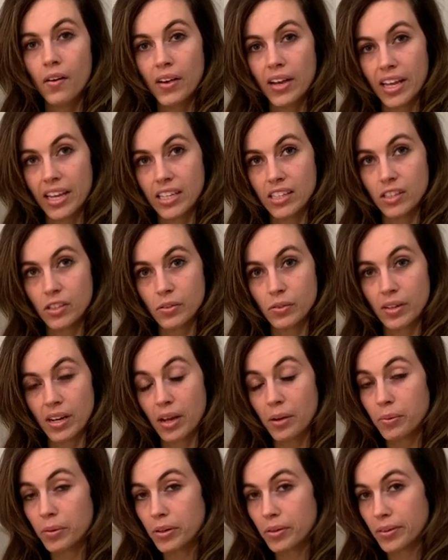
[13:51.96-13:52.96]
Okay, so
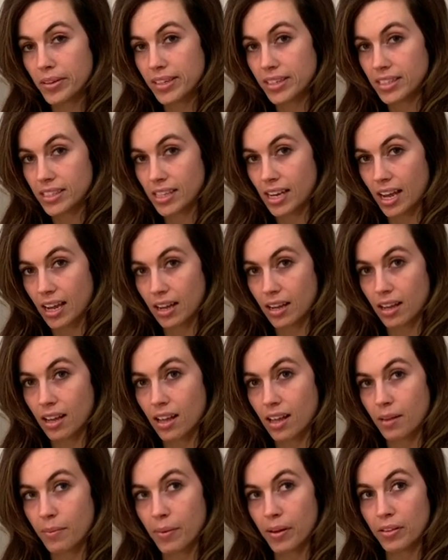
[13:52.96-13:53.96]
now we're going to talk
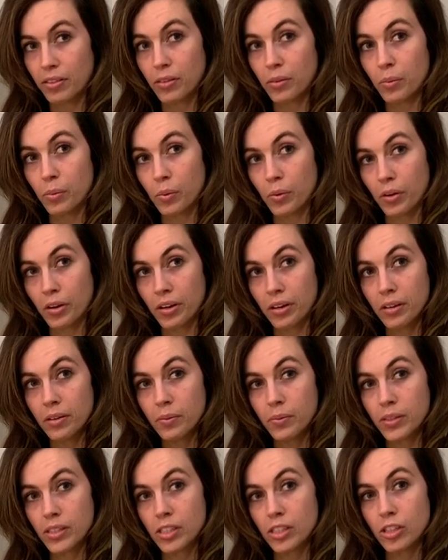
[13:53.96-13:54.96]
about the war,
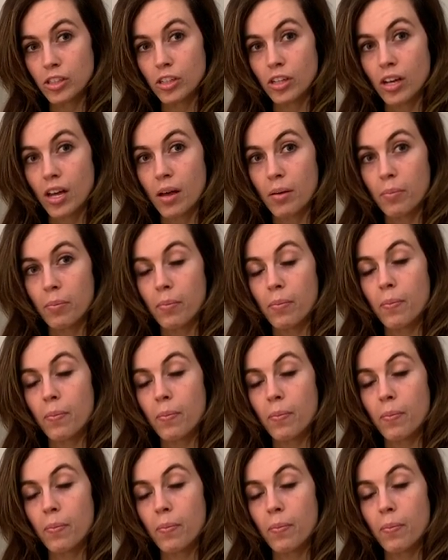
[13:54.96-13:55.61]
which took up